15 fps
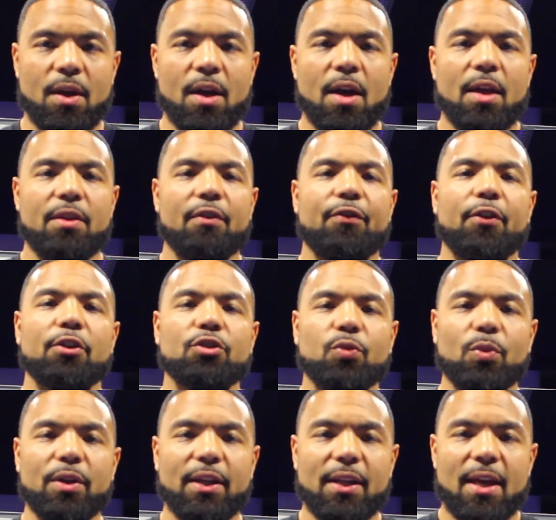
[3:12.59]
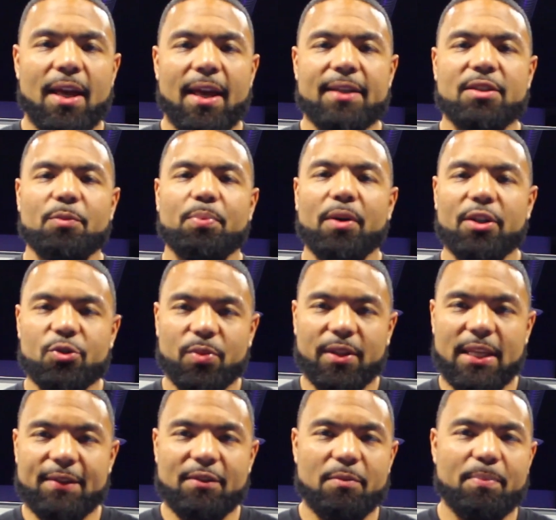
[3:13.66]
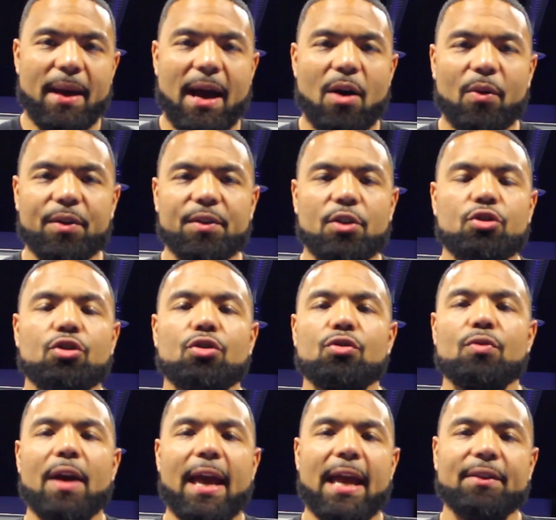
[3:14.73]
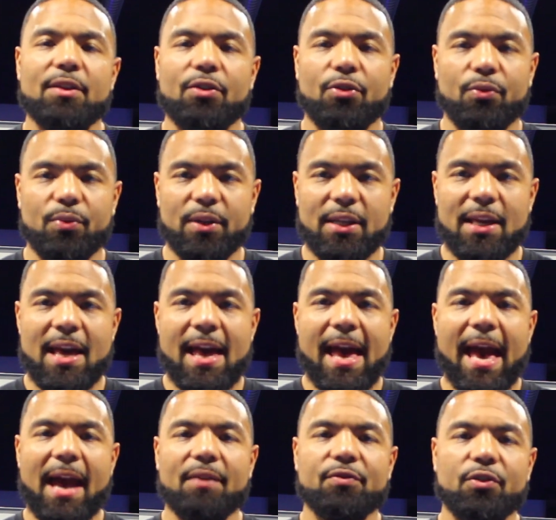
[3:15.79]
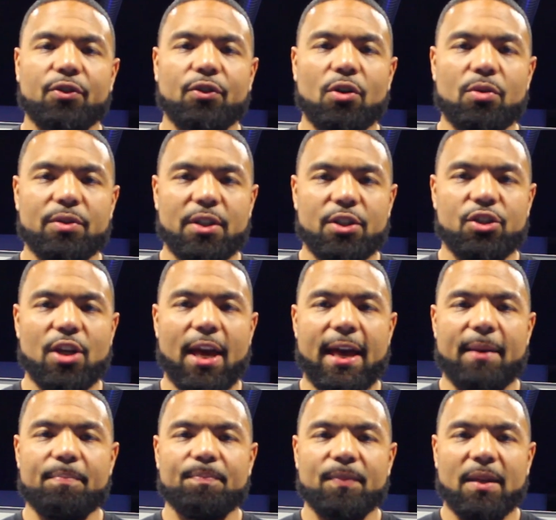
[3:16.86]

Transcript: The first one is the punch with even power in the 2 and the 3 after throwing the jab.